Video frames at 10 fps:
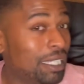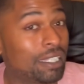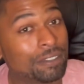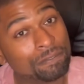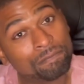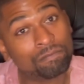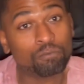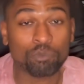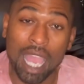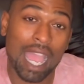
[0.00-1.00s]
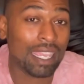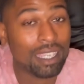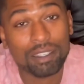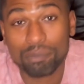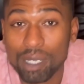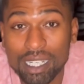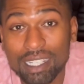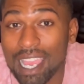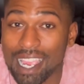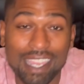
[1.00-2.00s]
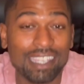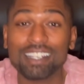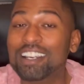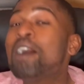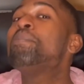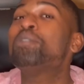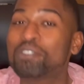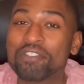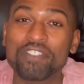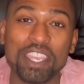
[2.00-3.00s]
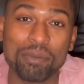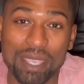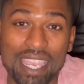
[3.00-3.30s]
And I hit, bro. Like, I hit a couple, you feel me?